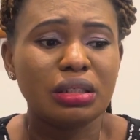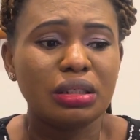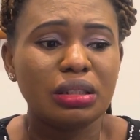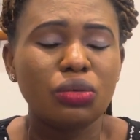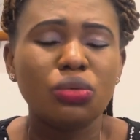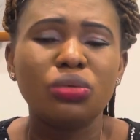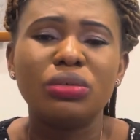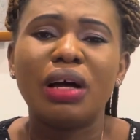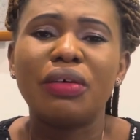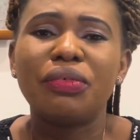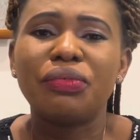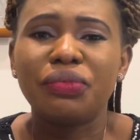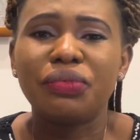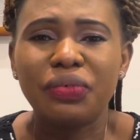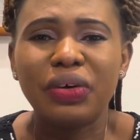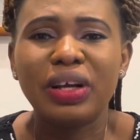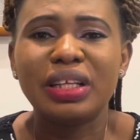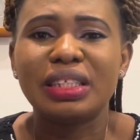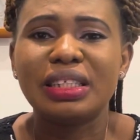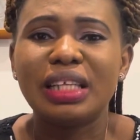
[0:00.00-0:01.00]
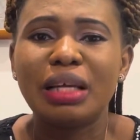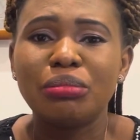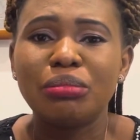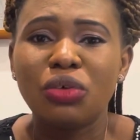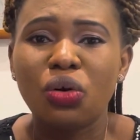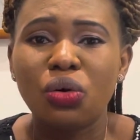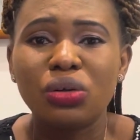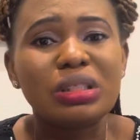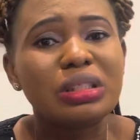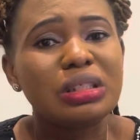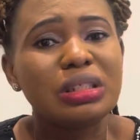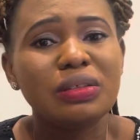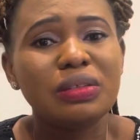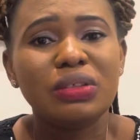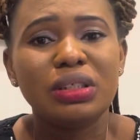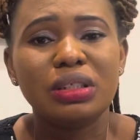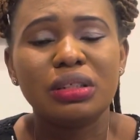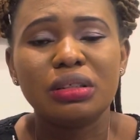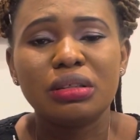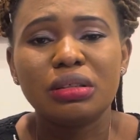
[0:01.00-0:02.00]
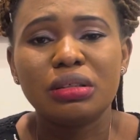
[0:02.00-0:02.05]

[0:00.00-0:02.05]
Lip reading: could affect them conceiving.